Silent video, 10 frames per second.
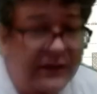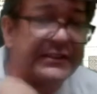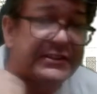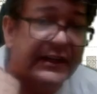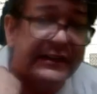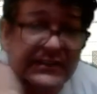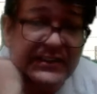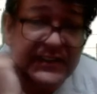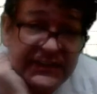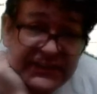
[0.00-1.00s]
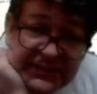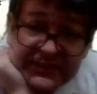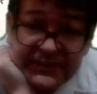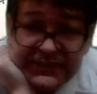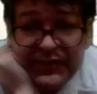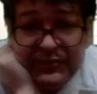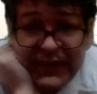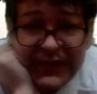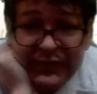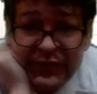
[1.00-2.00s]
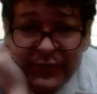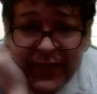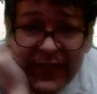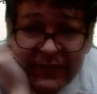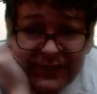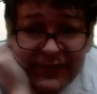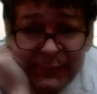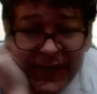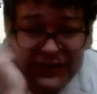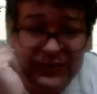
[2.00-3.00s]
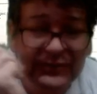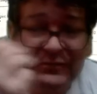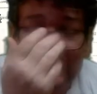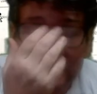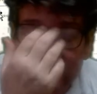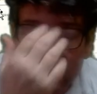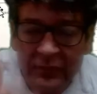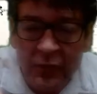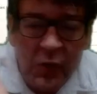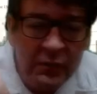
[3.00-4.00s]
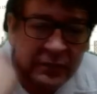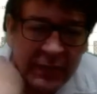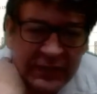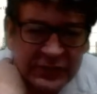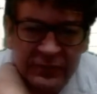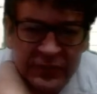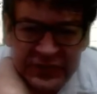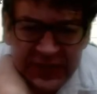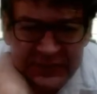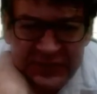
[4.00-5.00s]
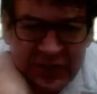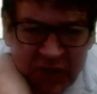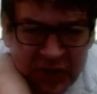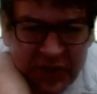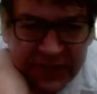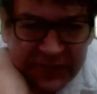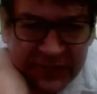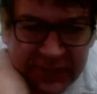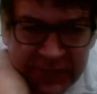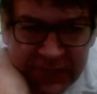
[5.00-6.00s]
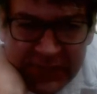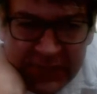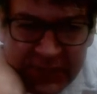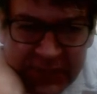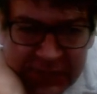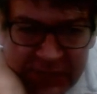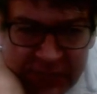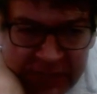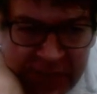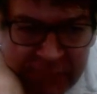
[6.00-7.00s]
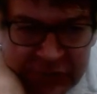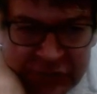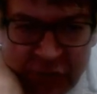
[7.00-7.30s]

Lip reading: listing the cities. You don't need to do that. It makes your first sentence clunky. Because the average